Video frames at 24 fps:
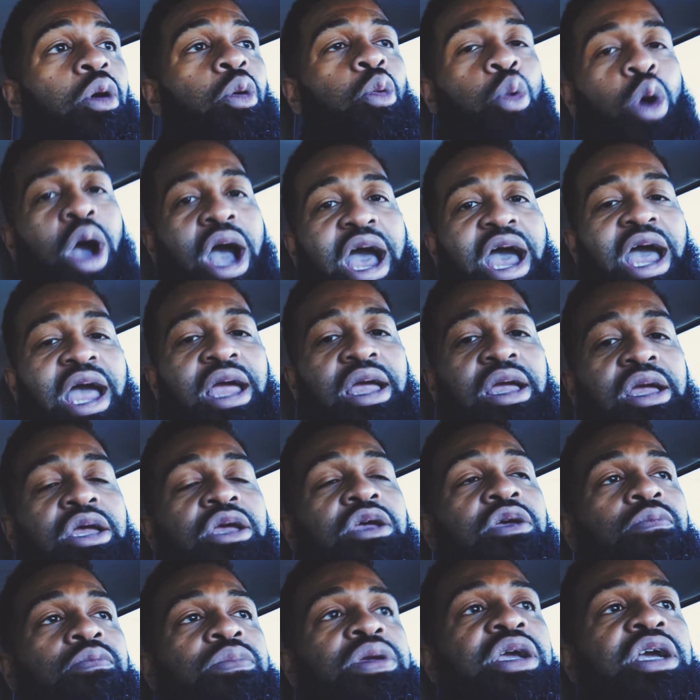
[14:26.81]
Why?
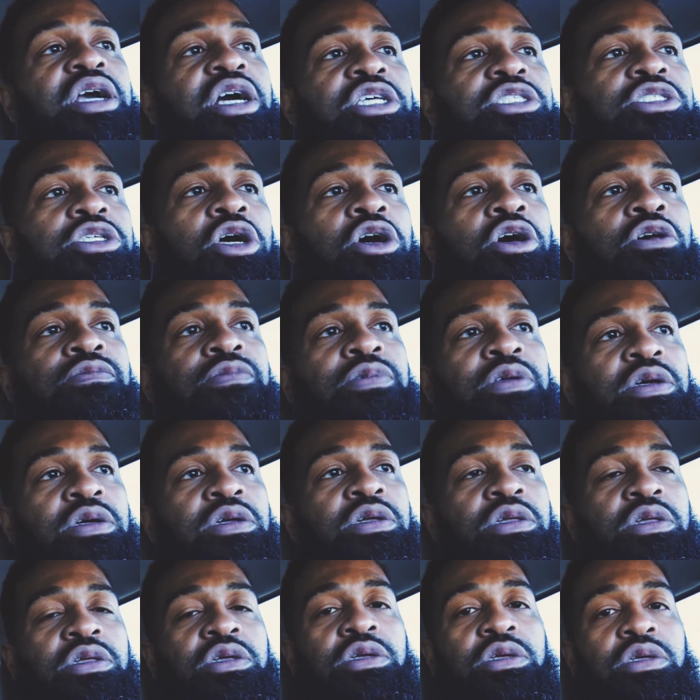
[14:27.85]
Because of
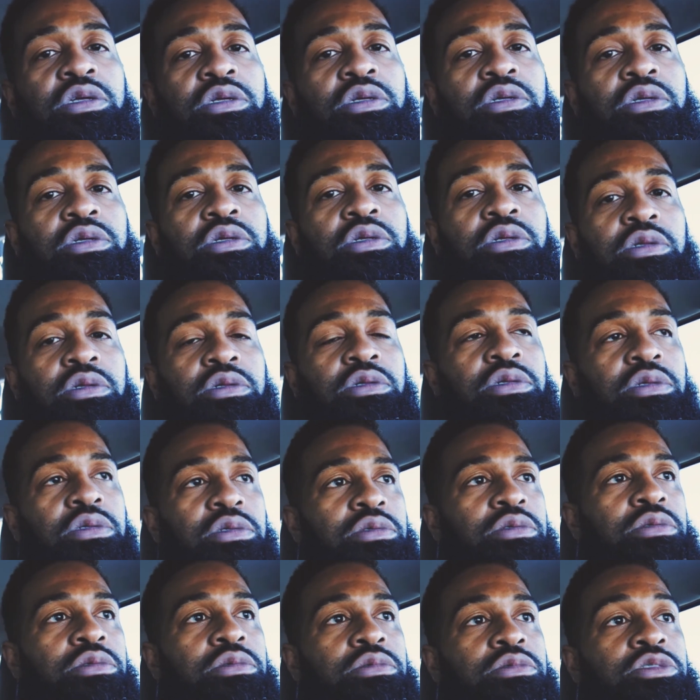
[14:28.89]
the
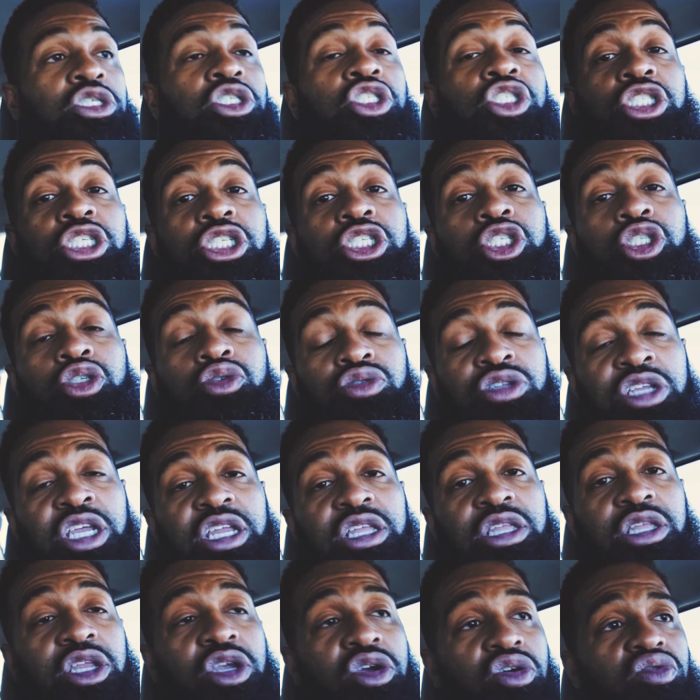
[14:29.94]
the shit you
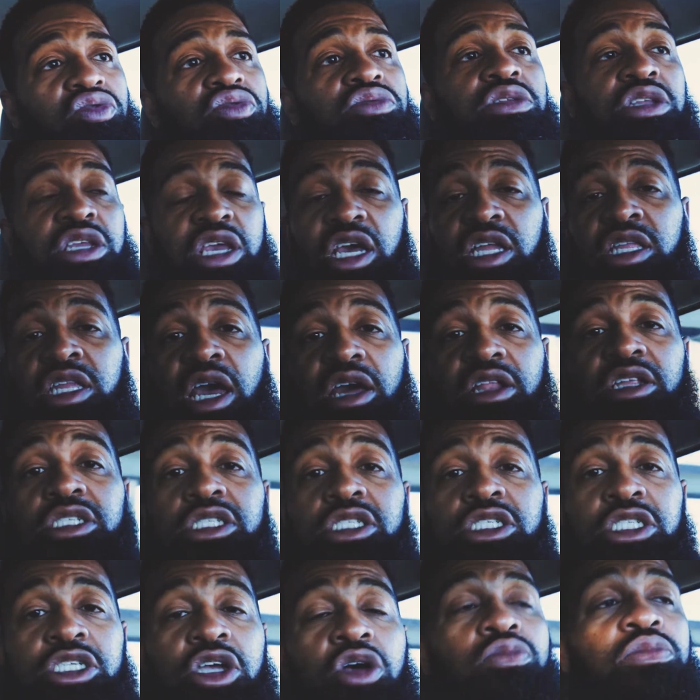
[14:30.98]
didn't do. Yeah, now this
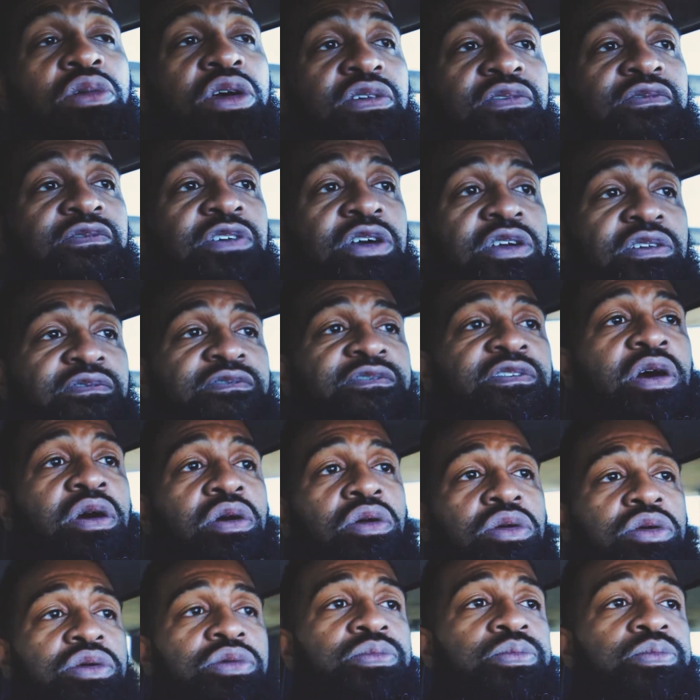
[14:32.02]
is your motherfucking fault.